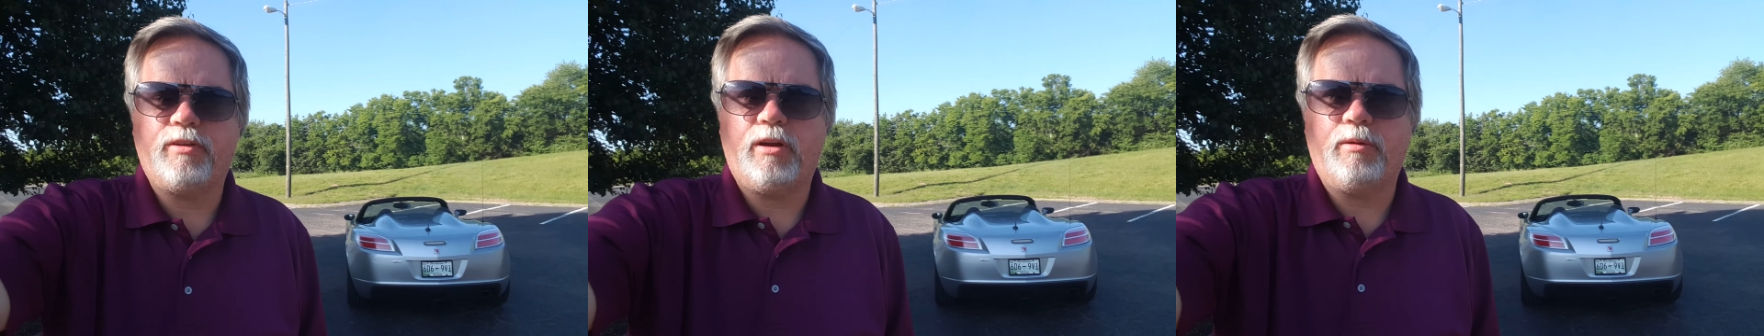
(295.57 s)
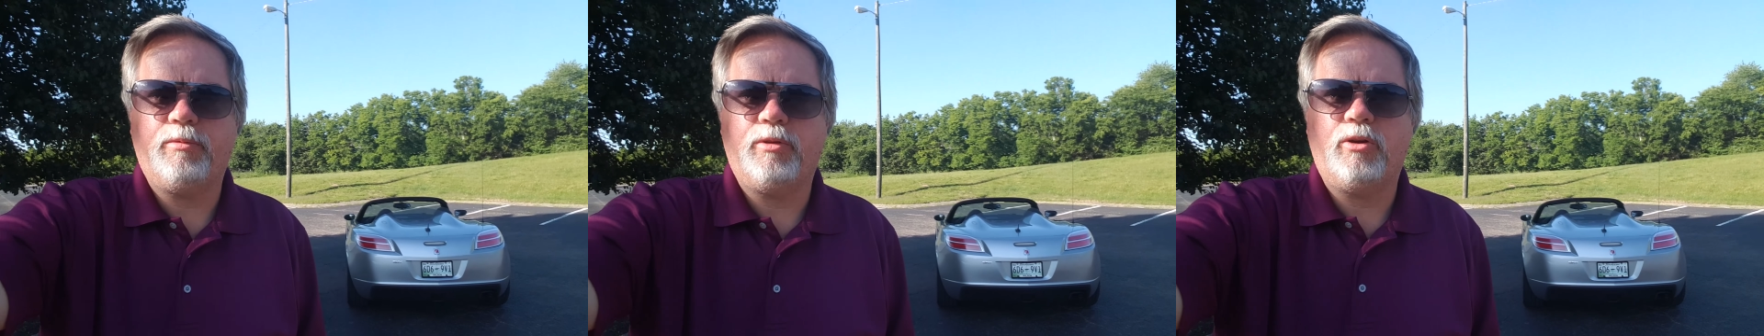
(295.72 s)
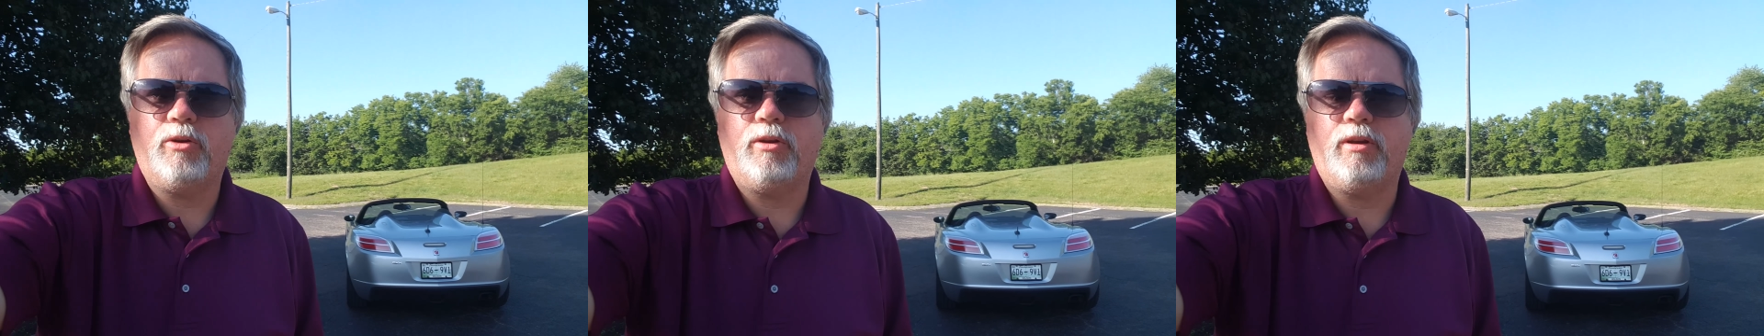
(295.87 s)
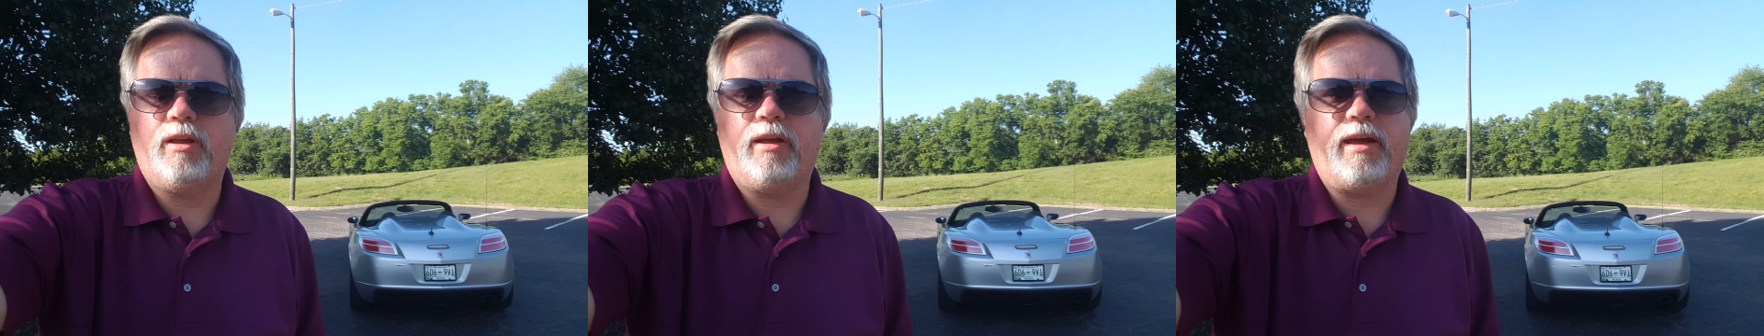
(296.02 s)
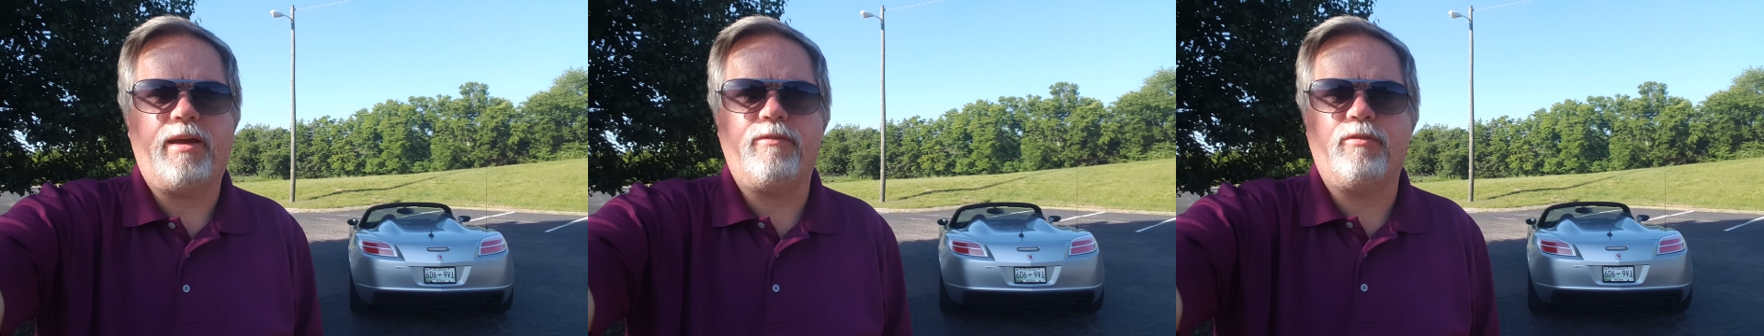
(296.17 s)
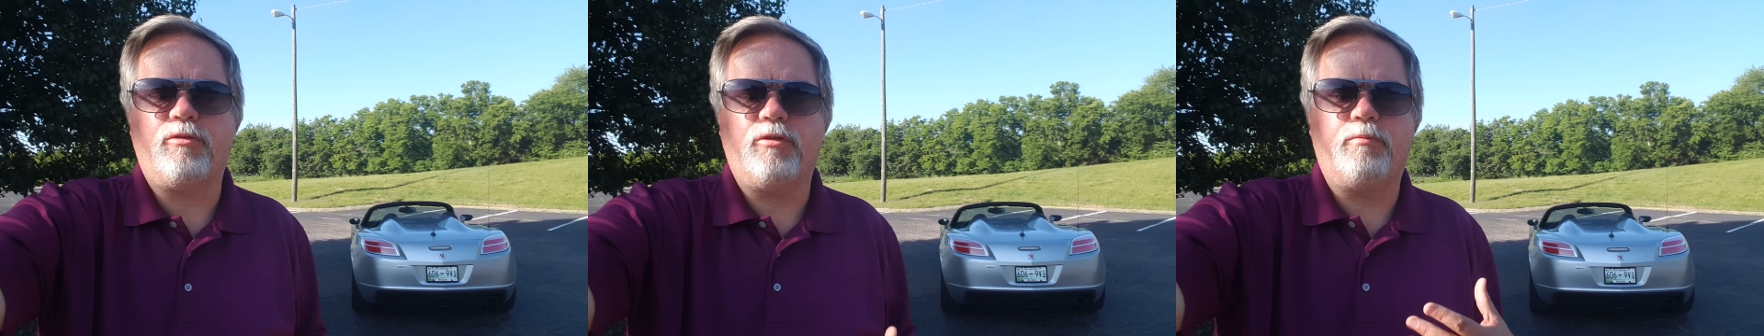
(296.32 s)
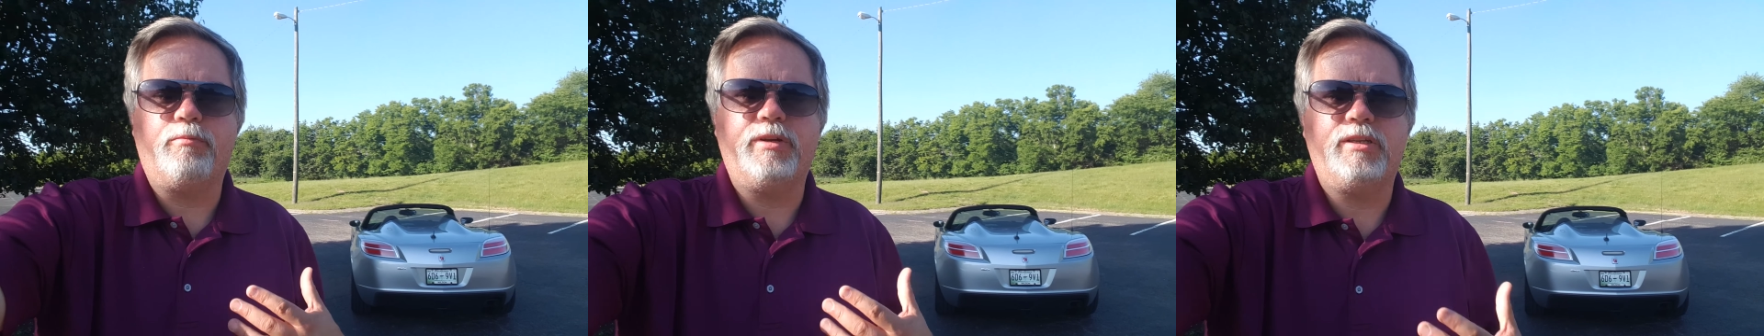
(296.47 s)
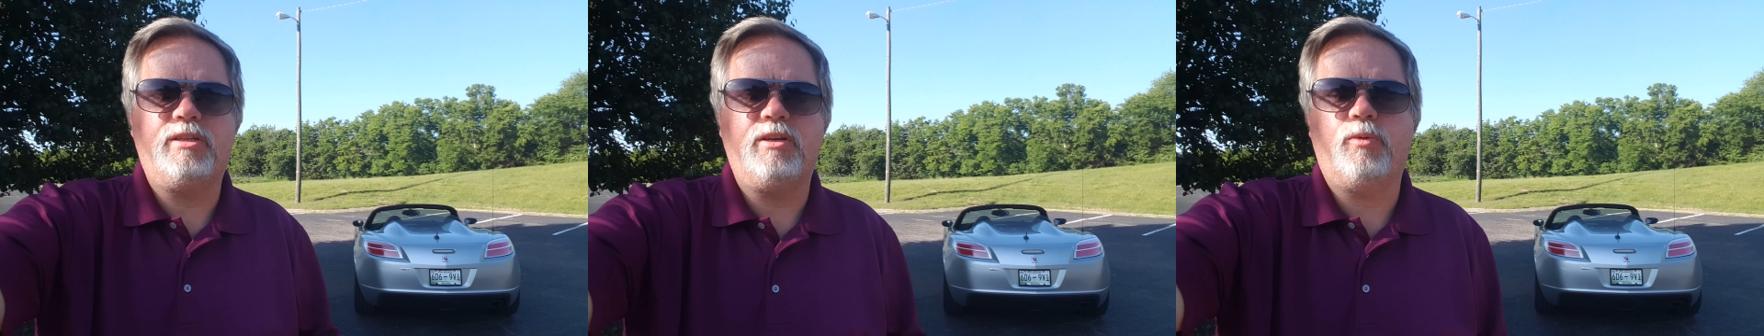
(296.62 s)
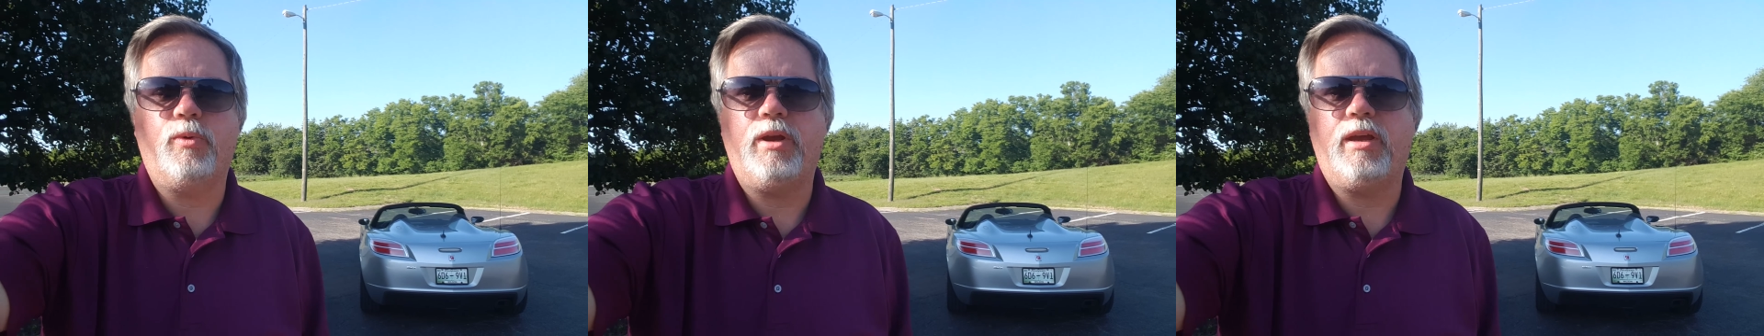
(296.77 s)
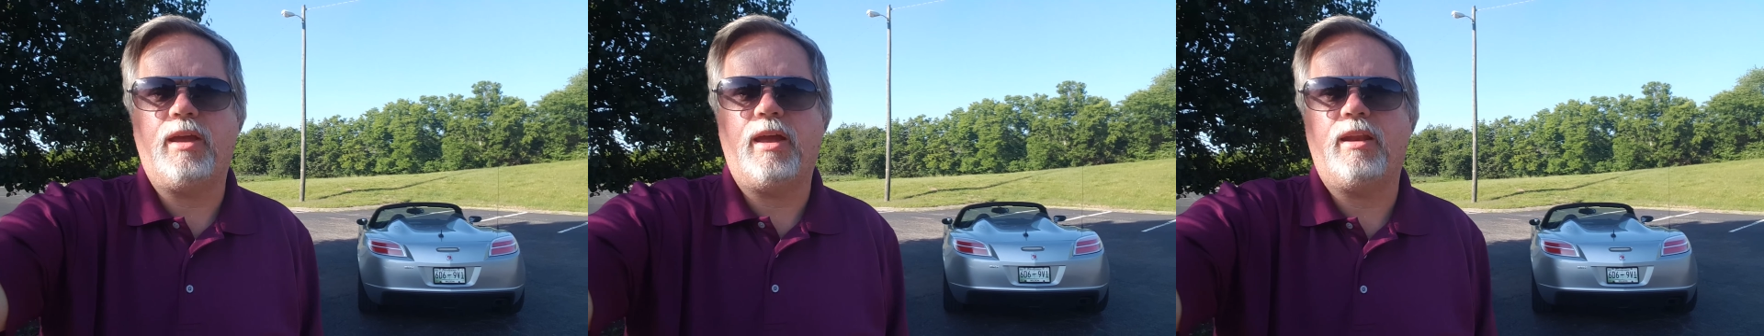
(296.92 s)
that I'm doing, I have a real busy
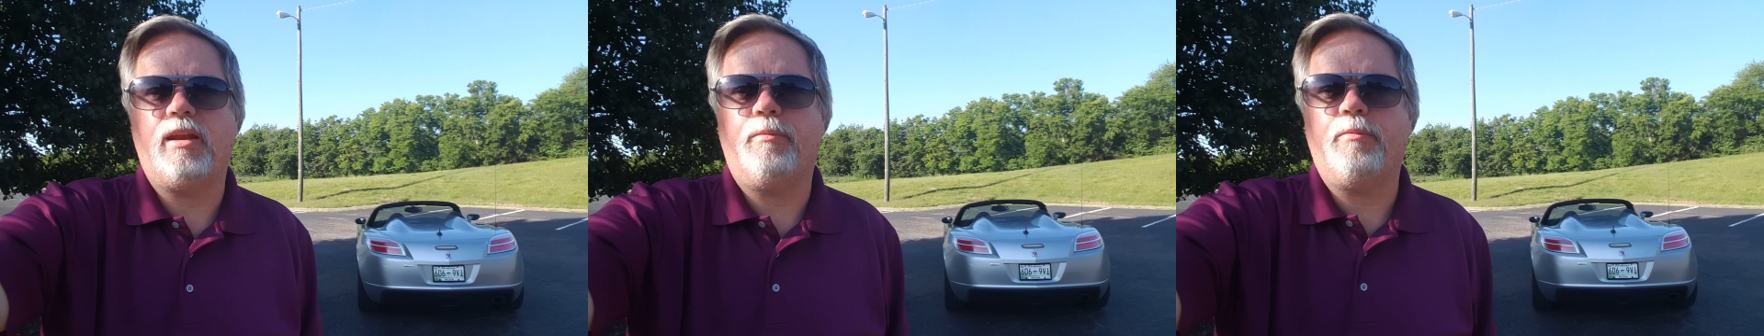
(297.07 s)
weekend.